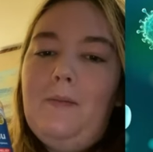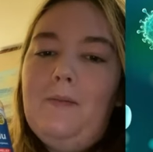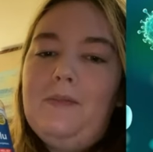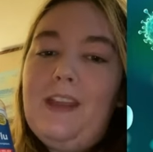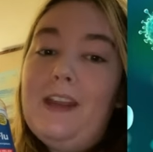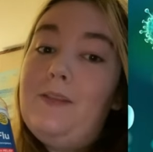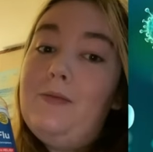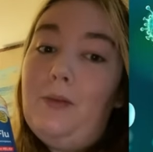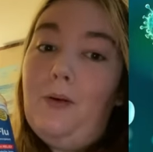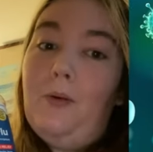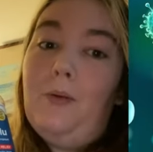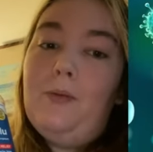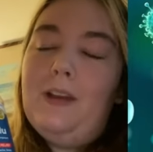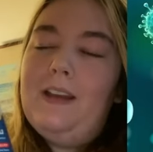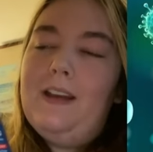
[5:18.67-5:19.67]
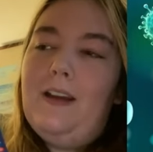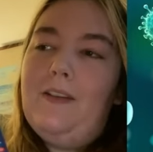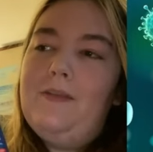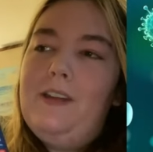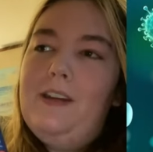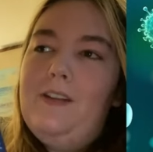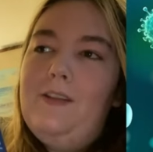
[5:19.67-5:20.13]
thankful
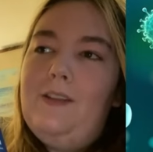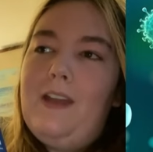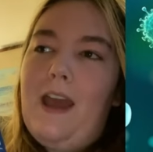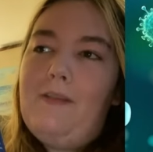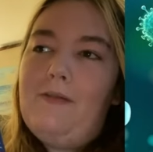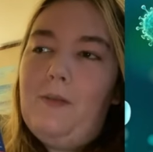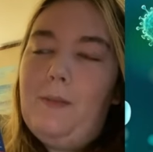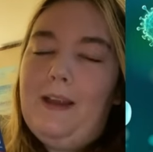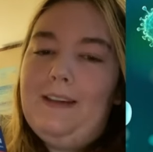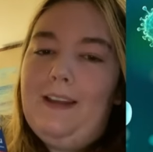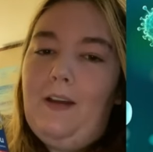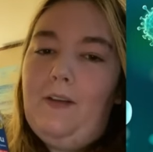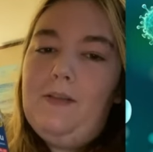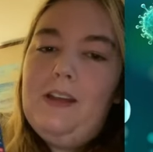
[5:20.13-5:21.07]
enough to do that for myself